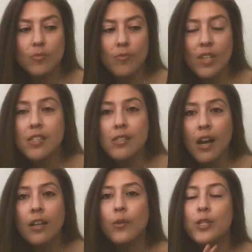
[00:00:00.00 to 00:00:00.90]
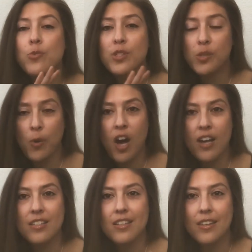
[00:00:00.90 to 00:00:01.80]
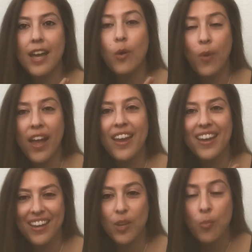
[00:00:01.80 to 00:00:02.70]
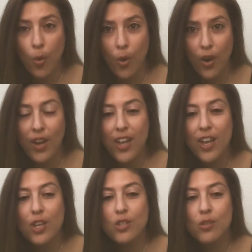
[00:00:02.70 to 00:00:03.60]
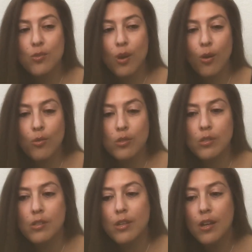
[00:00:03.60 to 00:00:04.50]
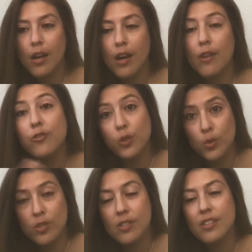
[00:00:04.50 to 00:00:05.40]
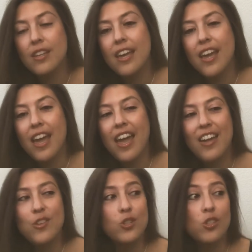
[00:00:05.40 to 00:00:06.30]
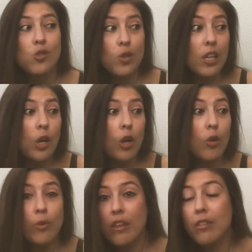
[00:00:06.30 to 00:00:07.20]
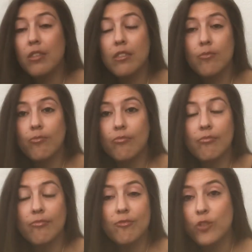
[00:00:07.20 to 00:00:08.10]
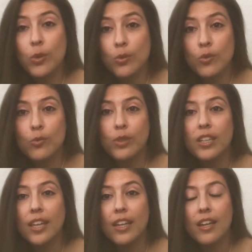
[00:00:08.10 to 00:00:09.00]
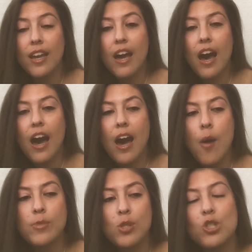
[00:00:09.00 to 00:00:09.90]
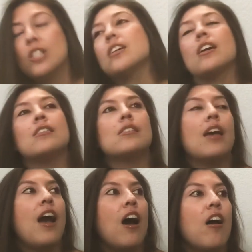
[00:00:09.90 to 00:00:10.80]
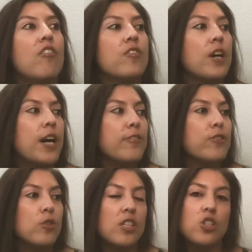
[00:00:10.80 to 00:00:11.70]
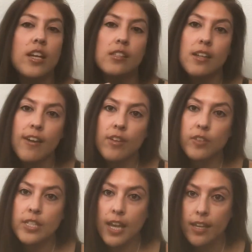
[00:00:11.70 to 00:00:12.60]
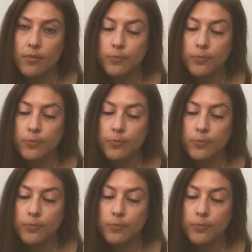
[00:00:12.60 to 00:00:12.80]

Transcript: is not going to respond in that way anymore to those foods. And they're just treating her with food, really. So she does have foods that she has to have every day.